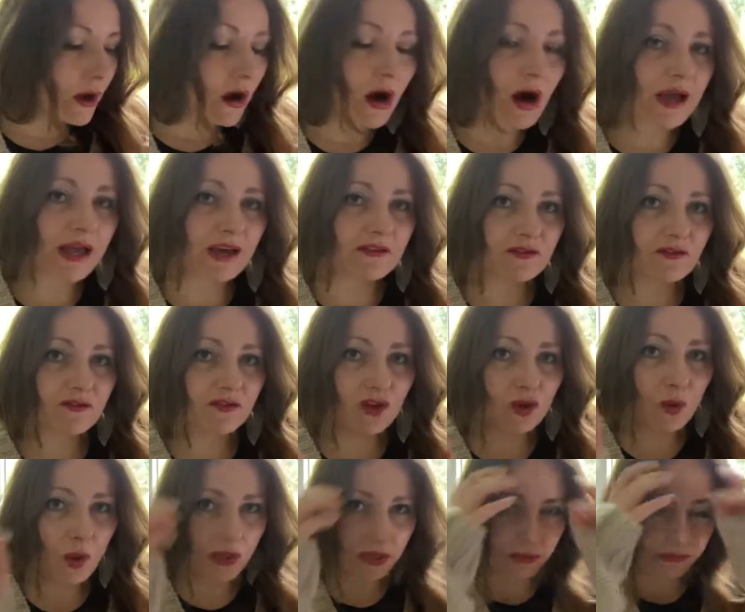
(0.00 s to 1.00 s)
have a
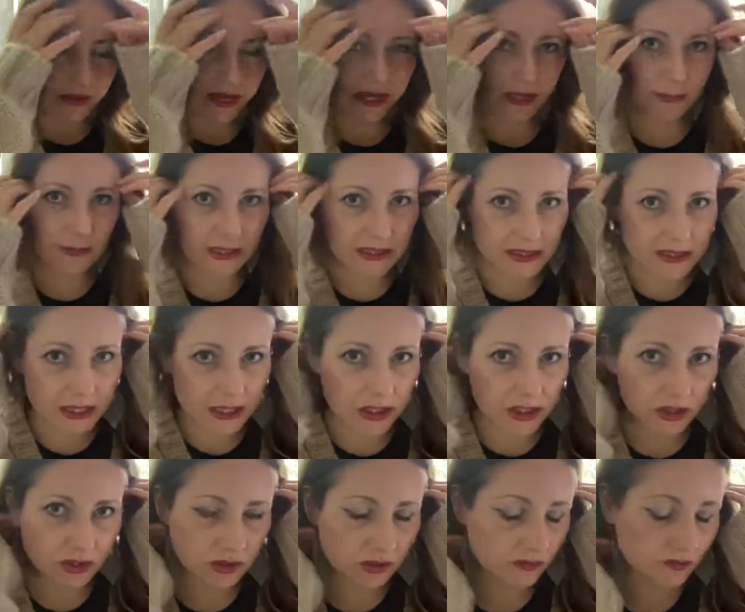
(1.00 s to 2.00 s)
few other
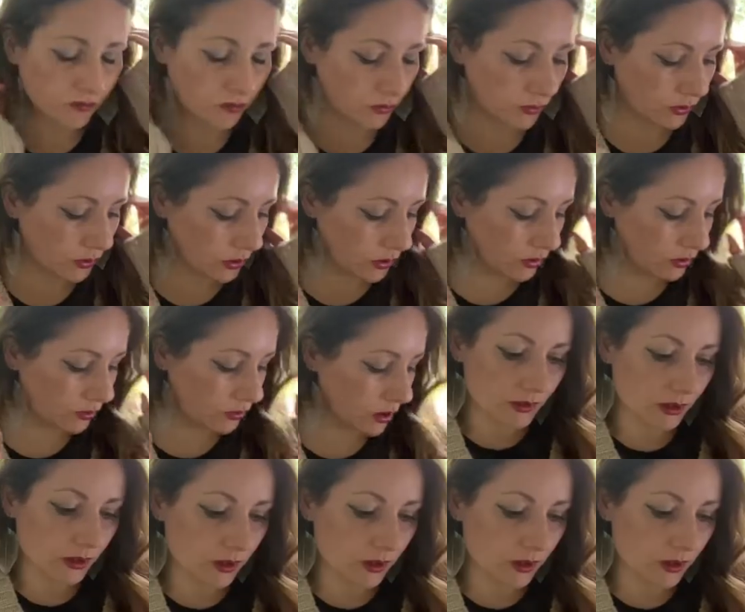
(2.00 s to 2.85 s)
recommendations for you.